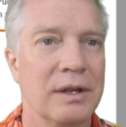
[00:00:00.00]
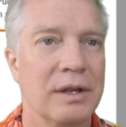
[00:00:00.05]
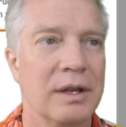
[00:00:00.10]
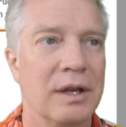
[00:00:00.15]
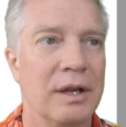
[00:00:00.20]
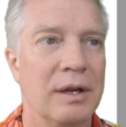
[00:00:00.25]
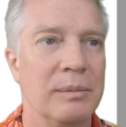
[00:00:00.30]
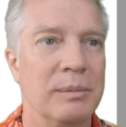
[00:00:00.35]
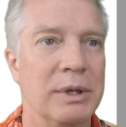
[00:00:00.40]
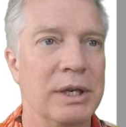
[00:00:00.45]

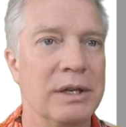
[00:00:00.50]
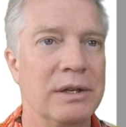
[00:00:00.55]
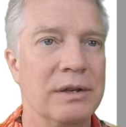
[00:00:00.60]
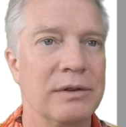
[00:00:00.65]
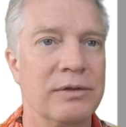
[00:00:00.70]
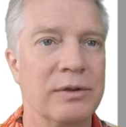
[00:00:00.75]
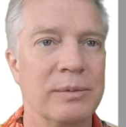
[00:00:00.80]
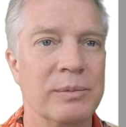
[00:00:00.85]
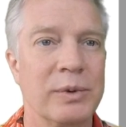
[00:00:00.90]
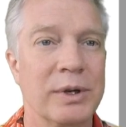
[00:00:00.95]
Many
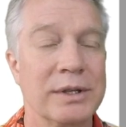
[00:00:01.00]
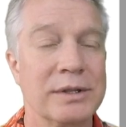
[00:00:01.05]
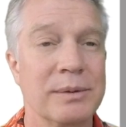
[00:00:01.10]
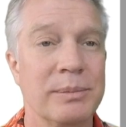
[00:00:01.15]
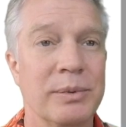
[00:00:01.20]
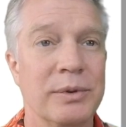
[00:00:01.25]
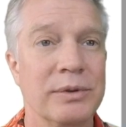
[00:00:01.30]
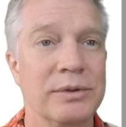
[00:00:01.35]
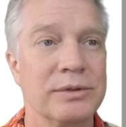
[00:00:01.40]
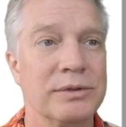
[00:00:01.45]
different
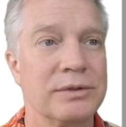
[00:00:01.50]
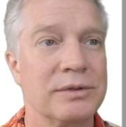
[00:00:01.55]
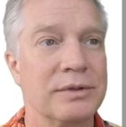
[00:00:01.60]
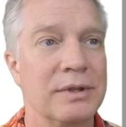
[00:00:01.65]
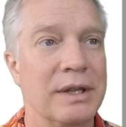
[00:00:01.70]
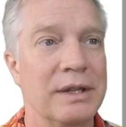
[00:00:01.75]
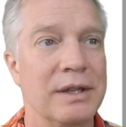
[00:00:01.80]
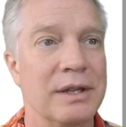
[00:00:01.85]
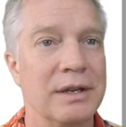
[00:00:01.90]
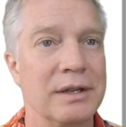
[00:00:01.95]
principles,
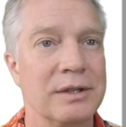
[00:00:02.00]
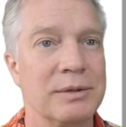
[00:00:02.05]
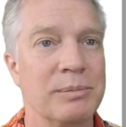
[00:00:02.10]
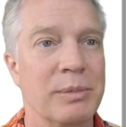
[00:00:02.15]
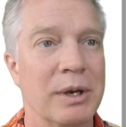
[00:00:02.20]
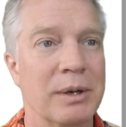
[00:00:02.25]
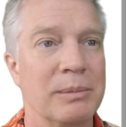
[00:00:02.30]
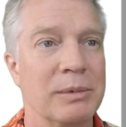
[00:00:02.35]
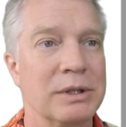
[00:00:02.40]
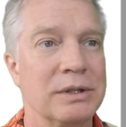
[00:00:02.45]
and then
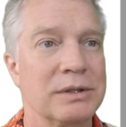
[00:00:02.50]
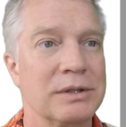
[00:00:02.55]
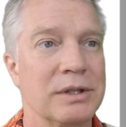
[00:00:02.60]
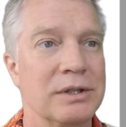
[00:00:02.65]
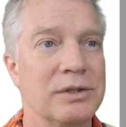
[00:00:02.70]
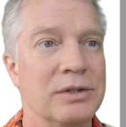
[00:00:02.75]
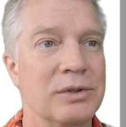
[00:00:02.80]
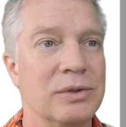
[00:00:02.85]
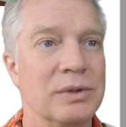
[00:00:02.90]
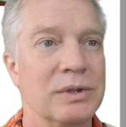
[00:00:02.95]
experiments
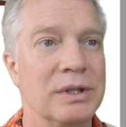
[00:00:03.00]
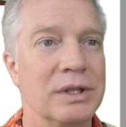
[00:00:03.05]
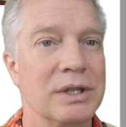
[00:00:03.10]
that you do in the